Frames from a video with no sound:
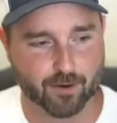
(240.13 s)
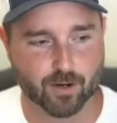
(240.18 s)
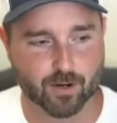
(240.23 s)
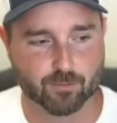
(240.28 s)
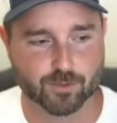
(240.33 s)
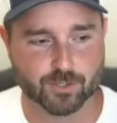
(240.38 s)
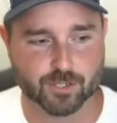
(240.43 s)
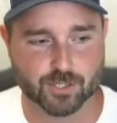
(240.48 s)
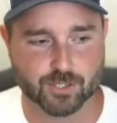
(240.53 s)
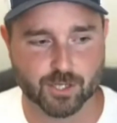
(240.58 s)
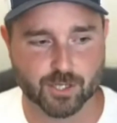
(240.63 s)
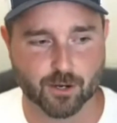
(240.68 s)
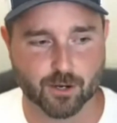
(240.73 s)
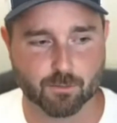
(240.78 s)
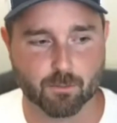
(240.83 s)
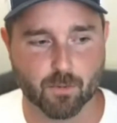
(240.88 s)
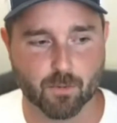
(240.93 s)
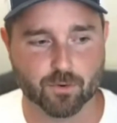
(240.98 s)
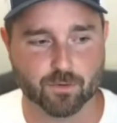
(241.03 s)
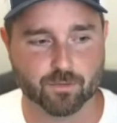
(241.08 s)
was just like a
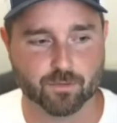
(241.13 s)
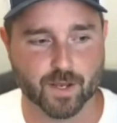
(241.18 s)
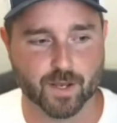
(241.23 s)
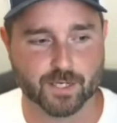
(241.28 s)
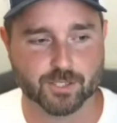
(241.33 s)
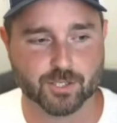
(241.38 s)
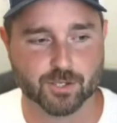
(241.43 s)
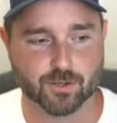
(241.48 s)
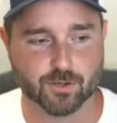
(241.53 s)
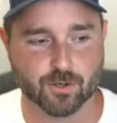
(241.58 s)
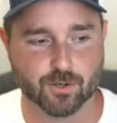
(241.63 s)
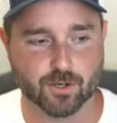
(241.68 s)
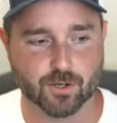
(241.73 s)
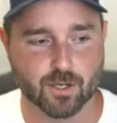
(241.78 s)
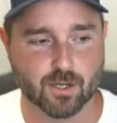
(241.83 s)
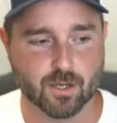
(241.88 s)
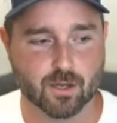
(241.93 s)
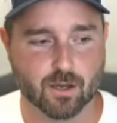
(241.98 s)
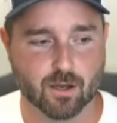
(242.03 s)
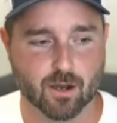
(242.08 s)
motivational,
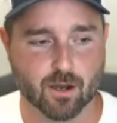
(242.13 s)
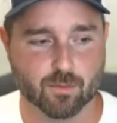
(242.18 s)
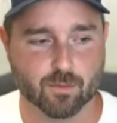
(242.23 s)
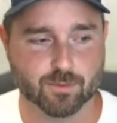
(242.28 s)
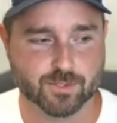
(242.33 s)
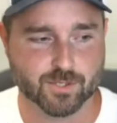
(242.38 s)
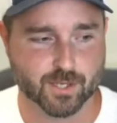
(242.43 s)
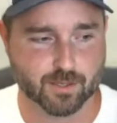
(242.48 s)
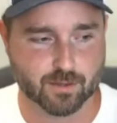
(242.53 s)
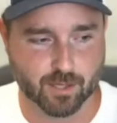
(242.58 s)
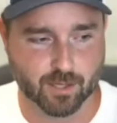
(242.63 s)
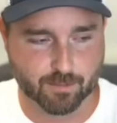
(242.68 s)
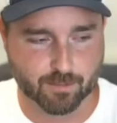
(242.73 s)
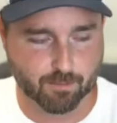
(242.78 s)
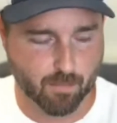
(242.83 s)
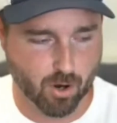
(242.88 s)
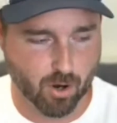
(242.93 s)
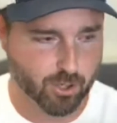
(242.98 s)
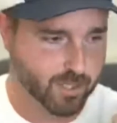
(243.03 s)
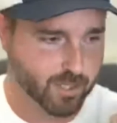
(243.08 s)
almost like like
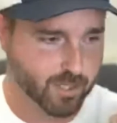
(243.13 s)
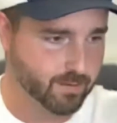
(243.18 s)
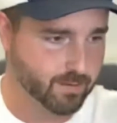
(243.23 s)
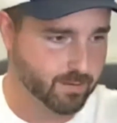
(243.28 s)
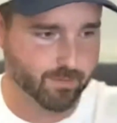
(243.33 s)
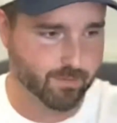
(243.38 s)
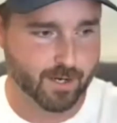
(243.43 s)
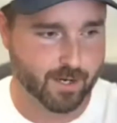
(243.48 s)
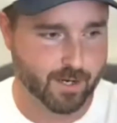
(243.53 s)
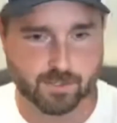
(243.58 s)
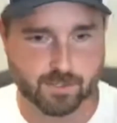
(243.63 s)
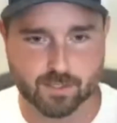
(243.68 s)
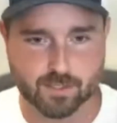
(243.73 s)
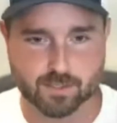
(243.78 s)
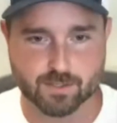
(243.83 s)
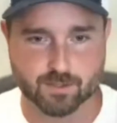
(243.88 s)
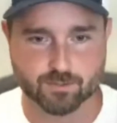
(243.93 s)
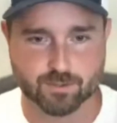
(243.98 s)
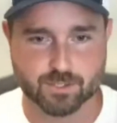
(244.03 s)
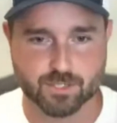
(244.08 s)
marketing
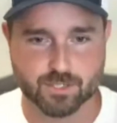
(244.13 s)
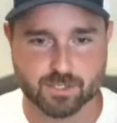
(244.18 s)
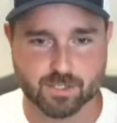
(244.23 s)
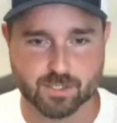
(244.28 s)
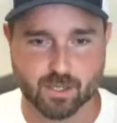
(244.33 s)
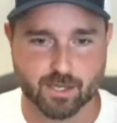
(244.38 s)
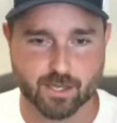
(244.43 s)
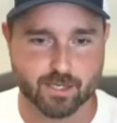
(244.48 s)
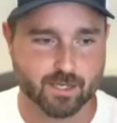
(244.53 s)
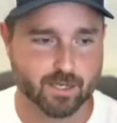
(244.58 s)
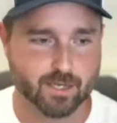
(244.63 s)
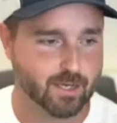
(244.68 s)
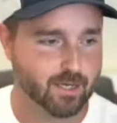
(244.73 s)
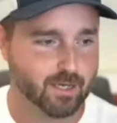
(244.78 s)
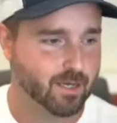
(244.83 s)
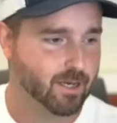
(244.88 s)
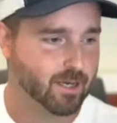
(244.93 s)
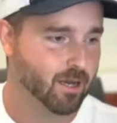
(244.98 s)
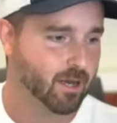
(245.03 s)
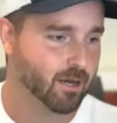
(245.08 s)
phrases. It was just like
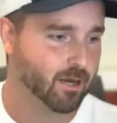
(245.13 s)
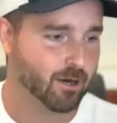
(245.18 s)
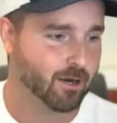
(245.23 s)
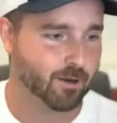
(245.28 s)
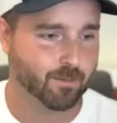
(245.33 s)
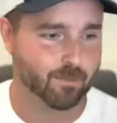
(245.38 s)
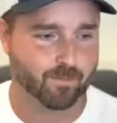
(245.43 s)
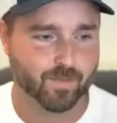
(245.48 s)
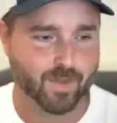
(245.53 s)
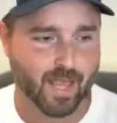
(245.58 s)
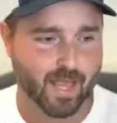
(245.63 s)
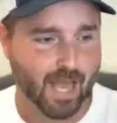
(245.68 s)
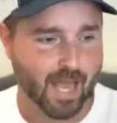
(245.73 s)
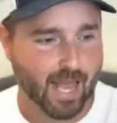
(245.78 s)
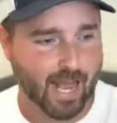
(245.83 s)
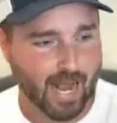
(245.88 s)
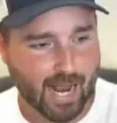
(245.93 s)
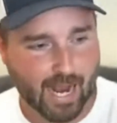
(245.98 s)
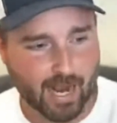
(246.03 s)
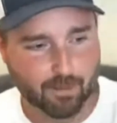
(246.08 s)
um,
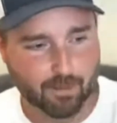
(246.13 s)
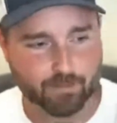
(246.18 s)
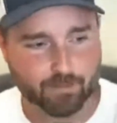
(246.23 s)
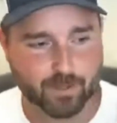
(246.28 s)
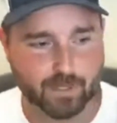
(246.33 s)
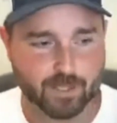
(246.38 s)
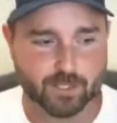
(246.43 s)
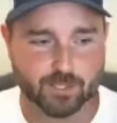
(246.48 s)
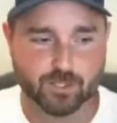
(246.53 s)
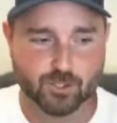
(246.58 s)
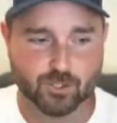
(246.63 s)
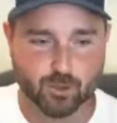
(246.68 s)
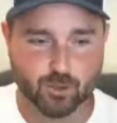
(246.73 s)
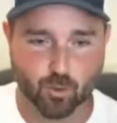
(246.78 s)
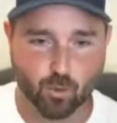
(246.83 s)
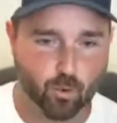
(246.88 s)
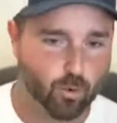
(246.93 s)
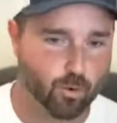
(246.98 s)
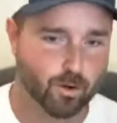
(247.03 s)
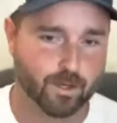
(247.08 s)
happy,
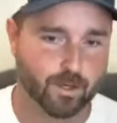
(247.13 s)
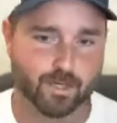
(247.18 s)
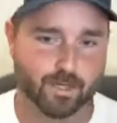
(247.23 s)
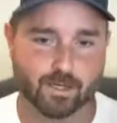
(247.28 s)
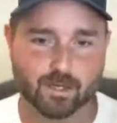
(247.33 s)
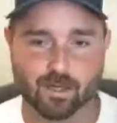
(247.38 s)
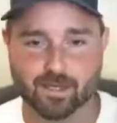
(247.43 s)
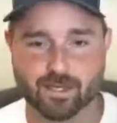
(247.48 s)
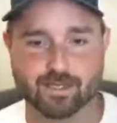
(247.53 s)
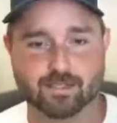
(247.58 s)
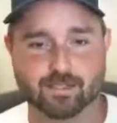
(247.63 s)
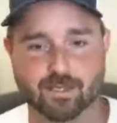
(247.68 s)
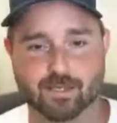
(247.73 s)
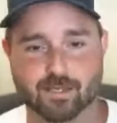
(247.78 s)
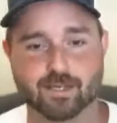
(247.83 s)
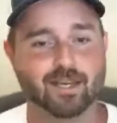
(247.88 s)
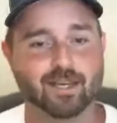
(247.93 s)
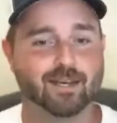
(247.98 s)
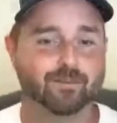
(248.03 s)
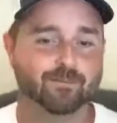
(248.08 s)
joy. Like it's
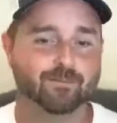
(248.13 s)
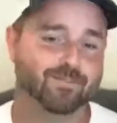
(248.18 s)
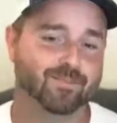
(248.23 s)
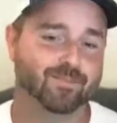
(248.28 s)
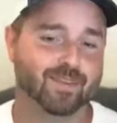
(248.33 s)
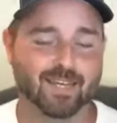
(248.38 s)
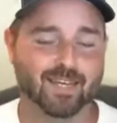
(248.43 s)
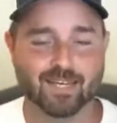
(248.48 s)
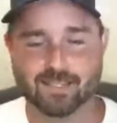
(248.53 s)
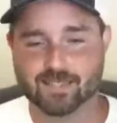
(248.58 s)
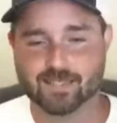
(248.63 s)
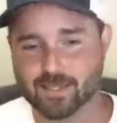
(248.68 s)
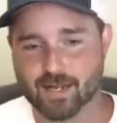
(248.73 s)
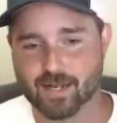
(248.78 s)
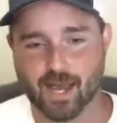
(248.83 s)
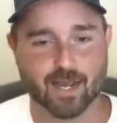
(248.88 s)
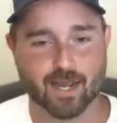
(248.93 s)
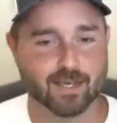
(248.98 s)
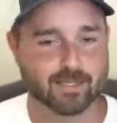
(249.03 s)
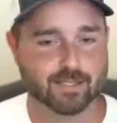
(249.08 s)
like it's
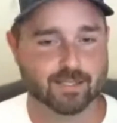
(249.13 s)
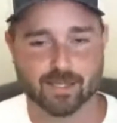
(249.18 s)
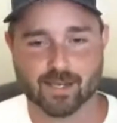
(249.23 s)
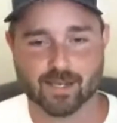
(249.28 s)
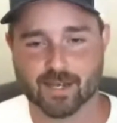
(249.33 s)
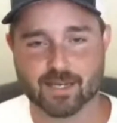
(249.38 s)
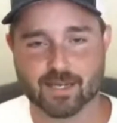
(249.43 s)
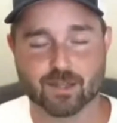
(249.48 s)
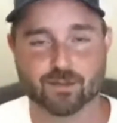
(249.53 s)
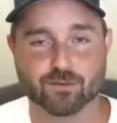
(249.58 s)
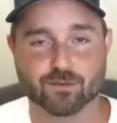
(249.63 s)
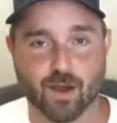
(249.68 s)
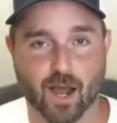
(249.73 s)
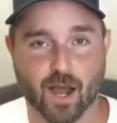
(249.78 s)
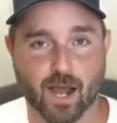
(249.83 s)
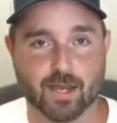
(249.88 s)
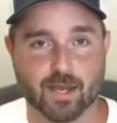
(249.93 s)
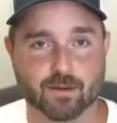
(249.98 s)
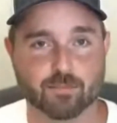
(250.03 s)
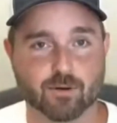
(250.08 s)
nice. Like I get the
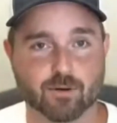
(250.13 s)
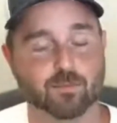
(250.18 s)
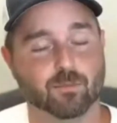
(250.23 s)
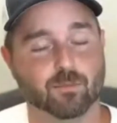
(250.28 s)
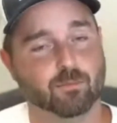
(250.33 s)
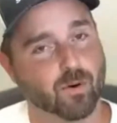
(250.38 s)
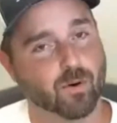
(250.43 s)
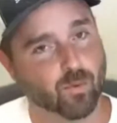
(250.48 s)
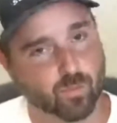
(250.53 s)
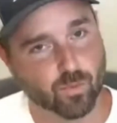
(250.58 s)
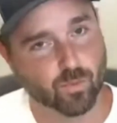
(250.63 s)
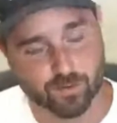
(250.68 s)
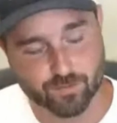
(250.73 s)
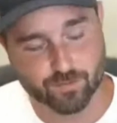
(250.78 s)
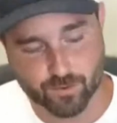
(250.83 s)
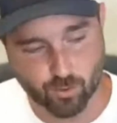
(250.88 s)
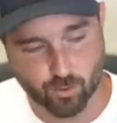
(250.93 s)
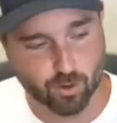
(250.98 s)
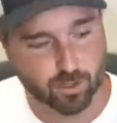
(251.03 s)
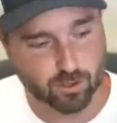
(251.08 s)
vibe, but if
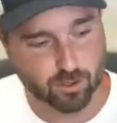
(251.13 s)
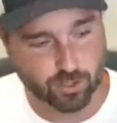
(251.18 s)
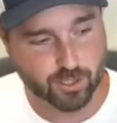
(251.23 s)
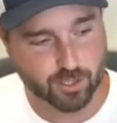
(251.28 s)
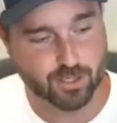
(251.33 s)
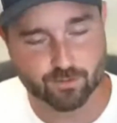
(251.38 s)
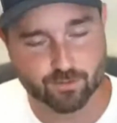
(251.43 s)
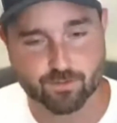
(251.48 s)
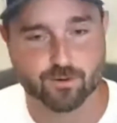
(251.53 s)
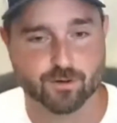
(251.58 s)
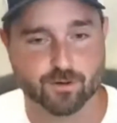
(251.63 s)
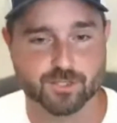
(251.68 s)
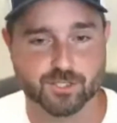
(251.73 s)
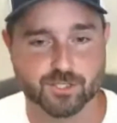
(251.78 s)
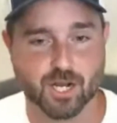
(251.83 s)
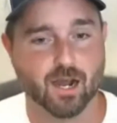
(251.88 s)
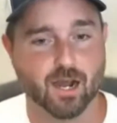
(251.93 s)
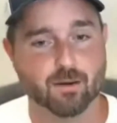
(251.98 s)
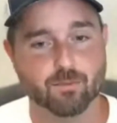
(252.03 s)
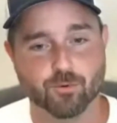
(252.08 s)
you are looking for a
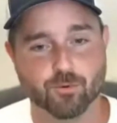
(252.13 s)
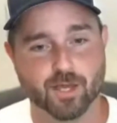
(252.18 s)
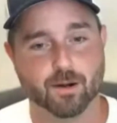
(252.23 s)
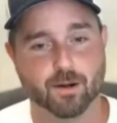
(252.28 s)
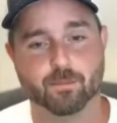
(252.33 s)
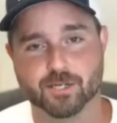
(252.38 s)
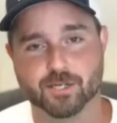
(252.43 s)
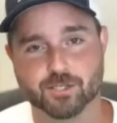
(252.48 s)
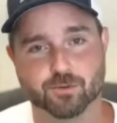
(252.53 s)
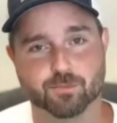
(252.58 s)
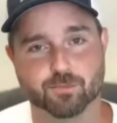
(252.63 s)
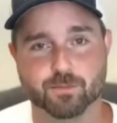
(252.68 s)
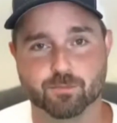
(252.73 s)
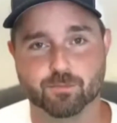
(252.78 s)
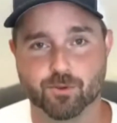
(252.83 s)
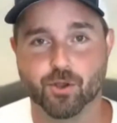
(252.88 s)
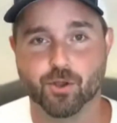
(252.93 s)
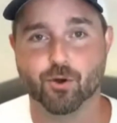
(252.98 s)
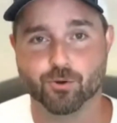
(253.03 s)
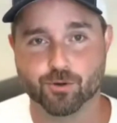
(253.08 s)
job, we got to make sure
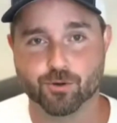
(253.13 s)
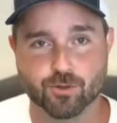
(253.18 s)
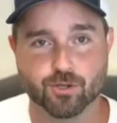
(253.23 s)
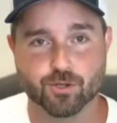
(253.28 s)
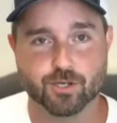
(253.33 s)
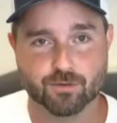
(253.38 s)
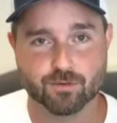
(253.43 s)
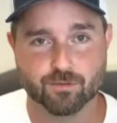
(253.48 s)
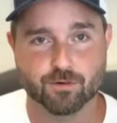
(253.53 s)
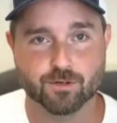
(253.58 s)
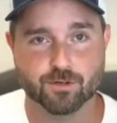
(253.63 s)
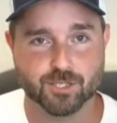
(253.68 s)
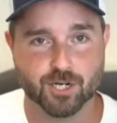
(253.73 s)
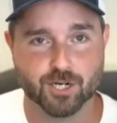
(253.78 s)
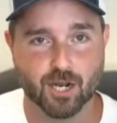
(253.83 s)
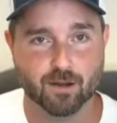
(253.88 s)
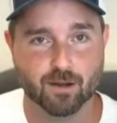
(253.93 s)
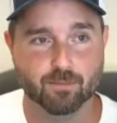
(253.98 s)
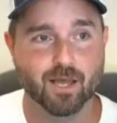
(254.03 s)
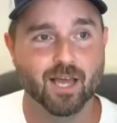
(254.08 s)
people know you're looking for a job